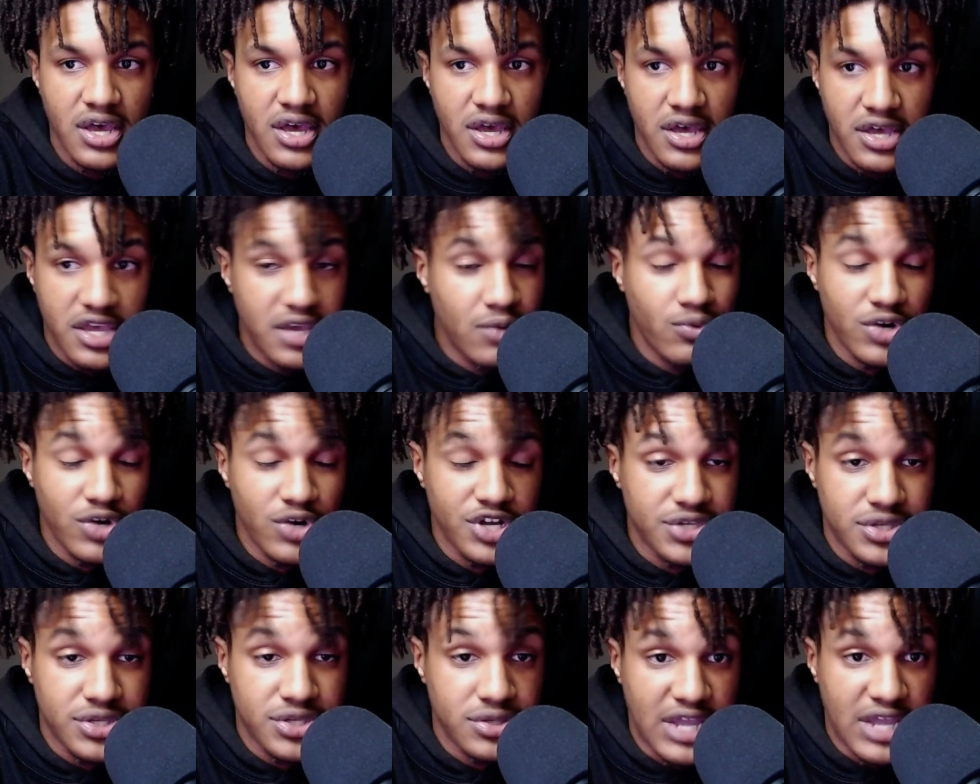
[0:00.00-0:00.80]
He was
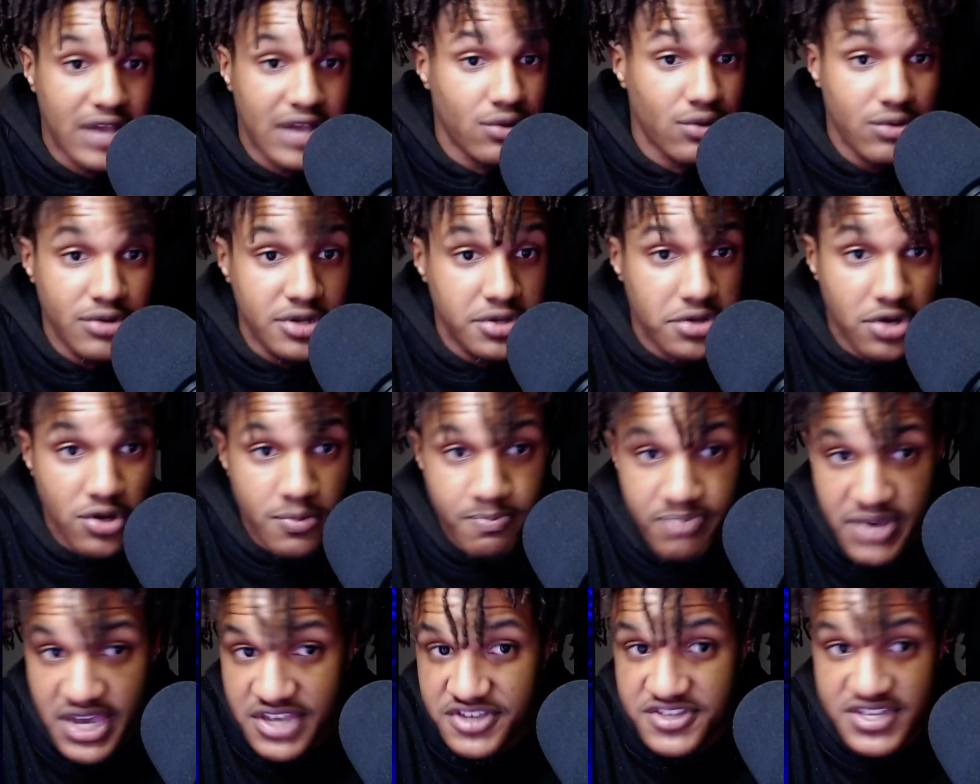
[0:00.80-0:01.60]
not only their
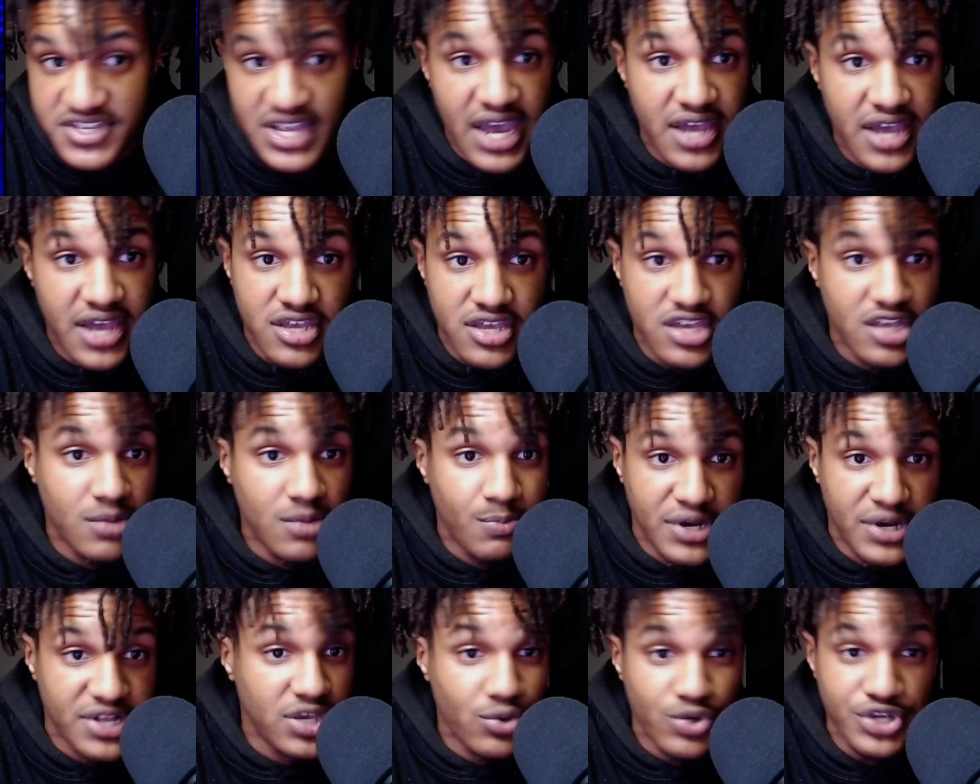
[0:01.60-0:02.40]
best tight end,
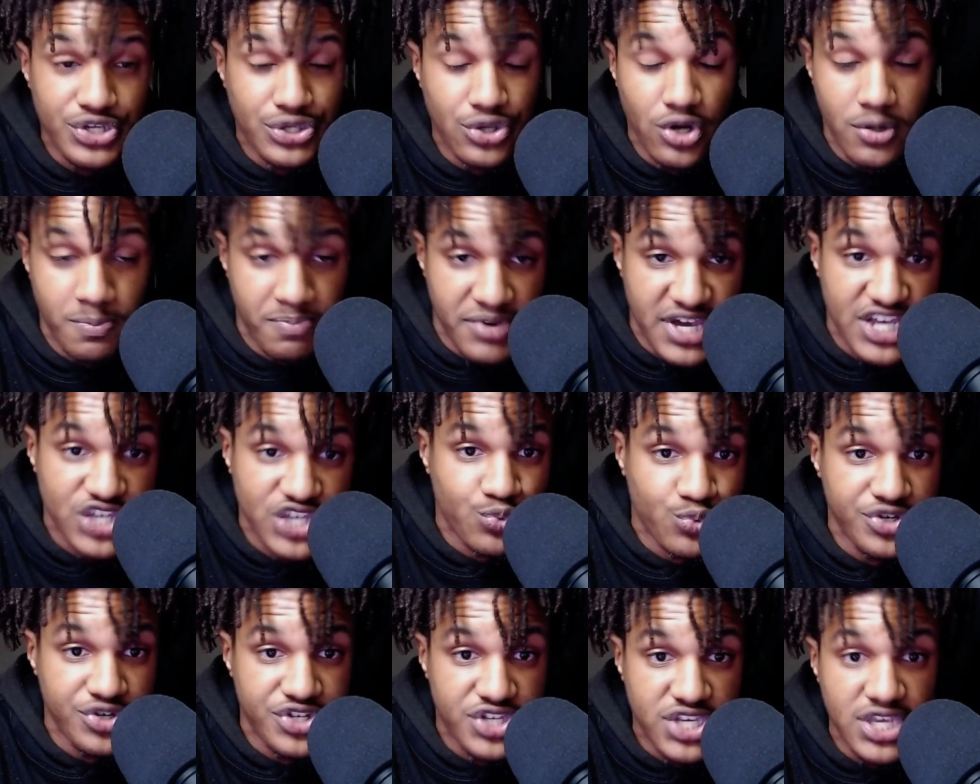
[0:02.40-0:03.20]
but he was their best
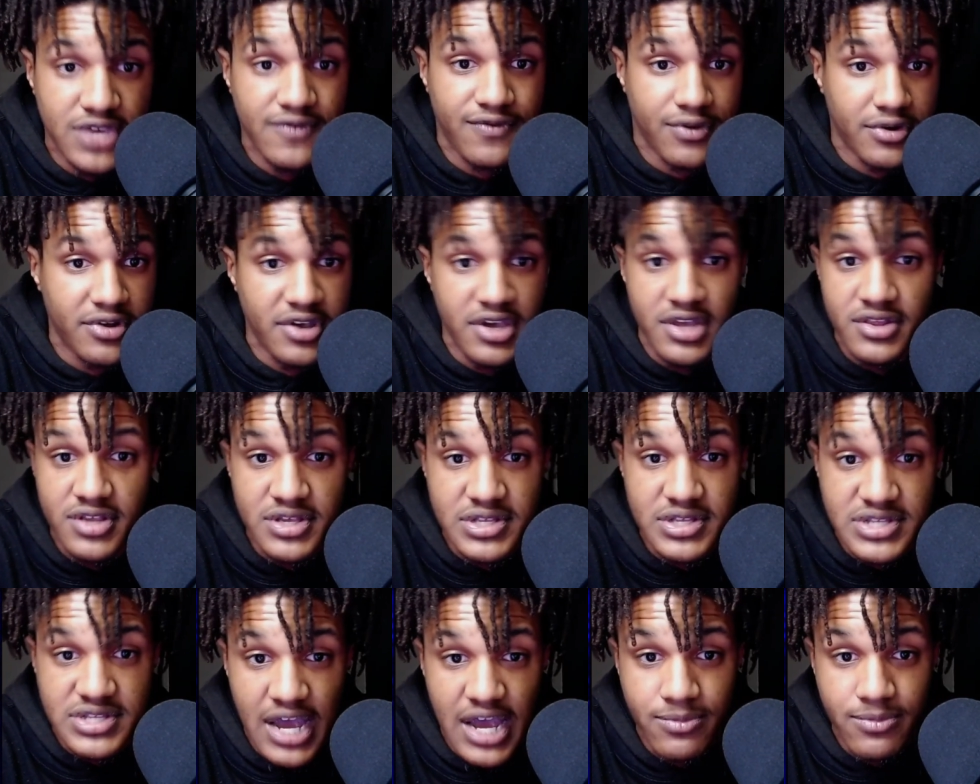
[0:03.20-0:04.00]
receiver. And
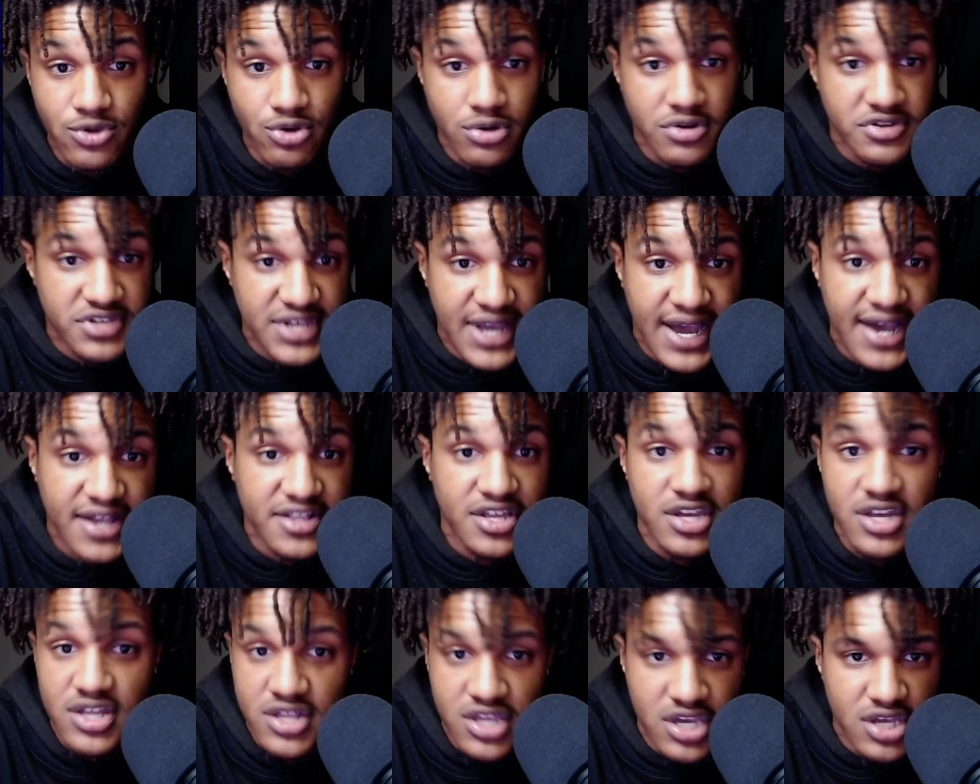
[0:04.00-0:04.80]
anytime you're a tight
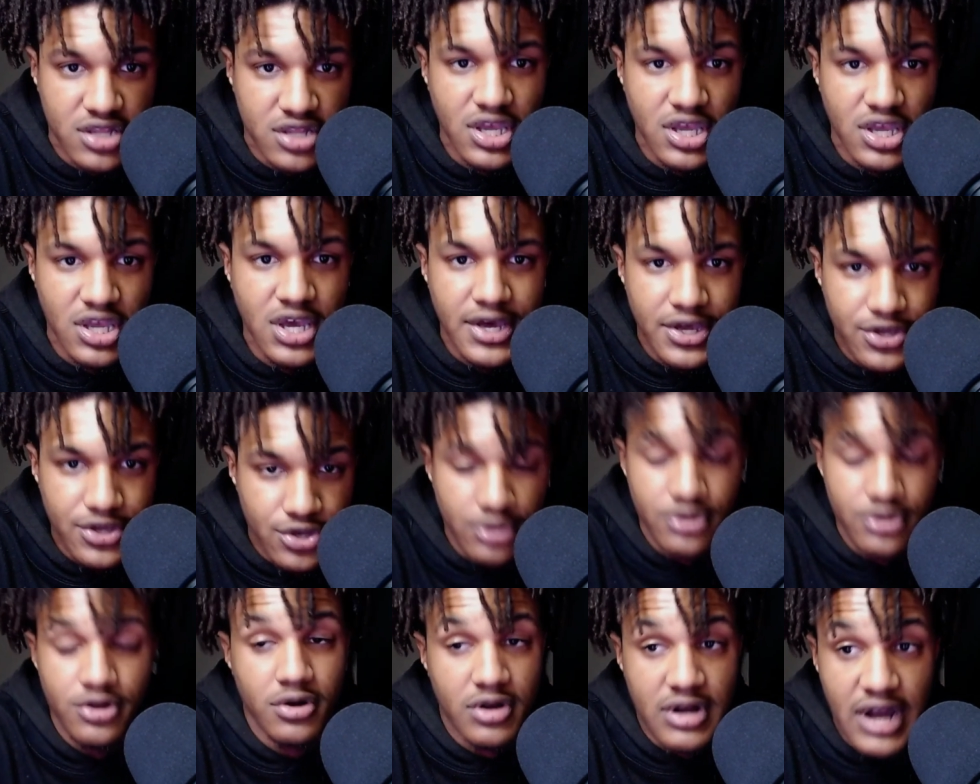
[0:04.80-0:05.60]
end and you're
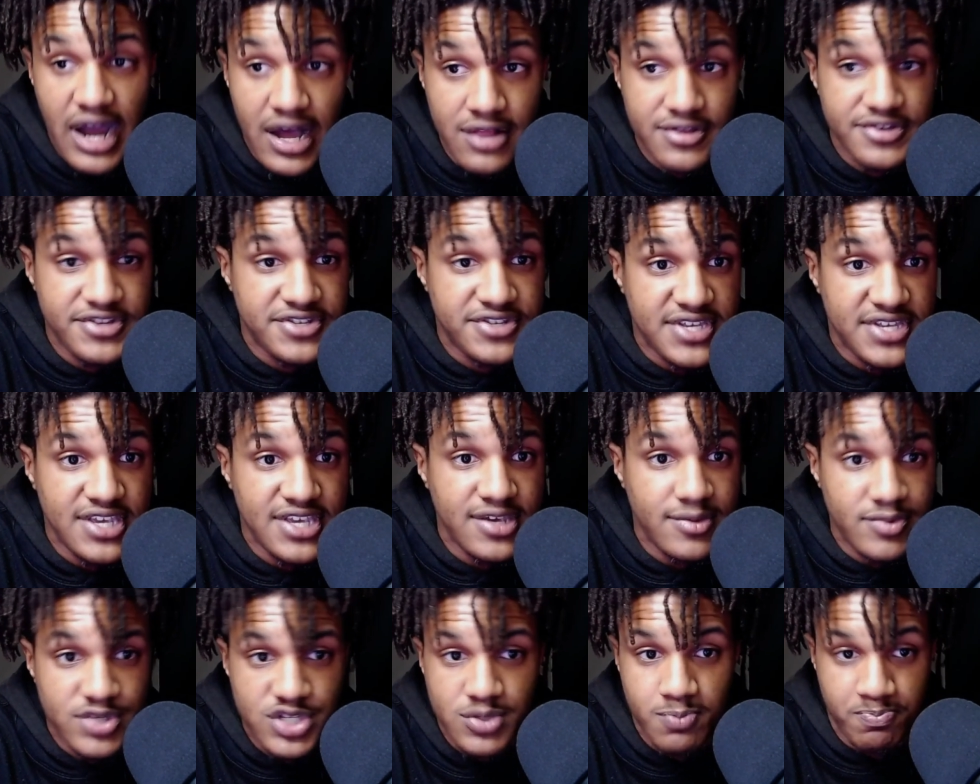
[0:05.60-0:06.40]
your college
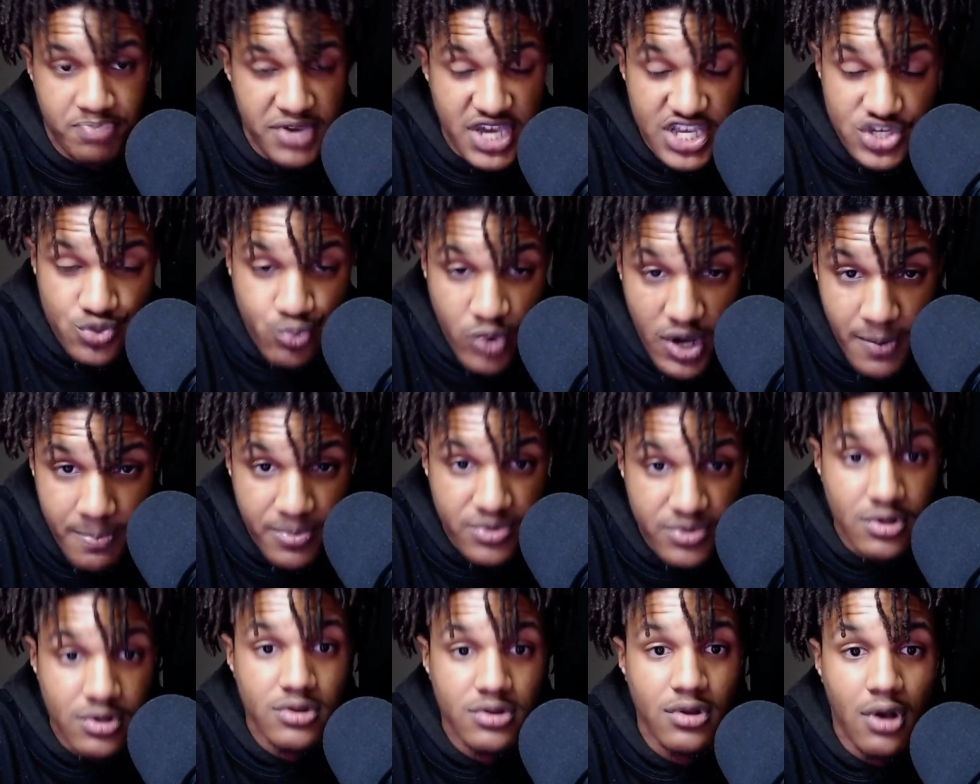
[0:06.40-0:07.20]
team's best weapon
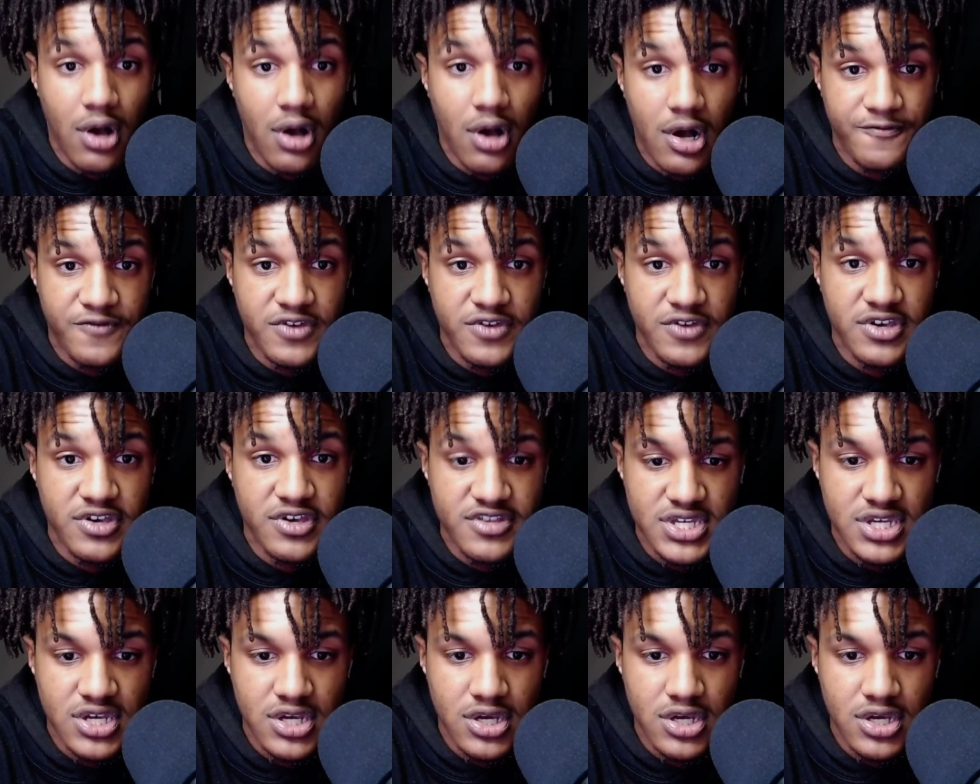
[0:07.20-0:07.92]
on offense,